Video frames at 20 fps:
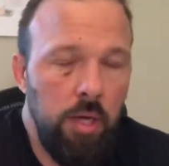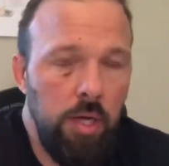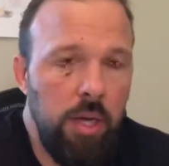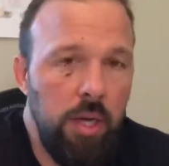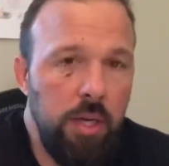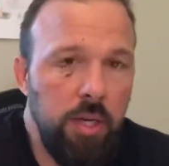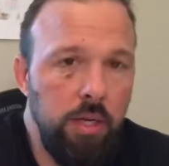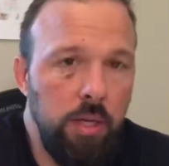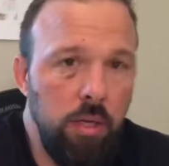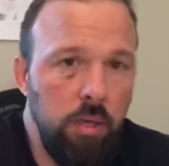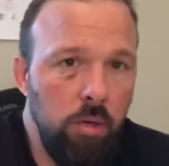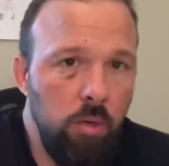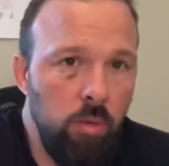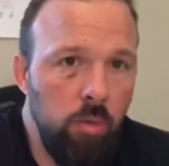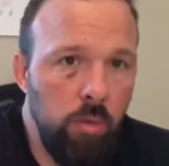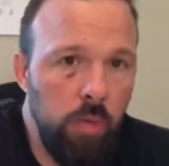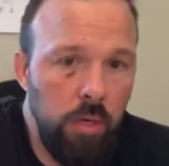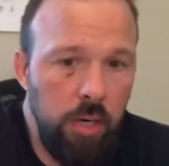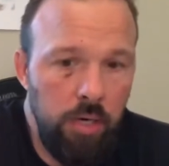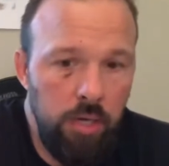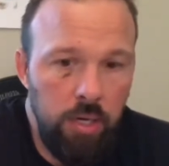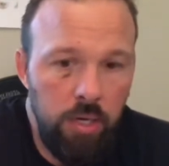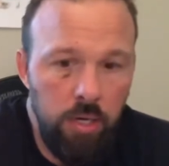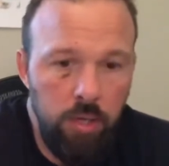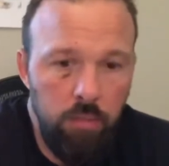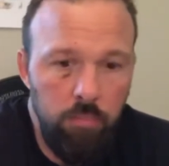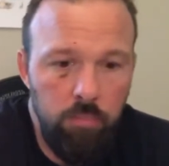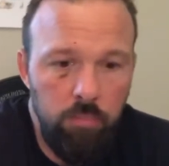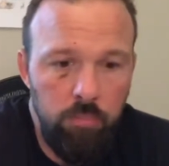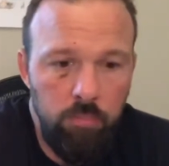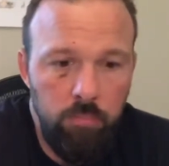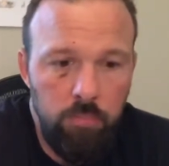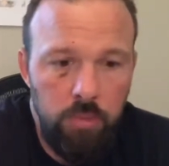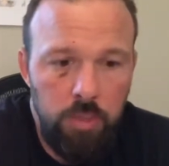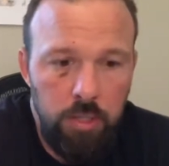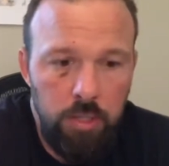I know um,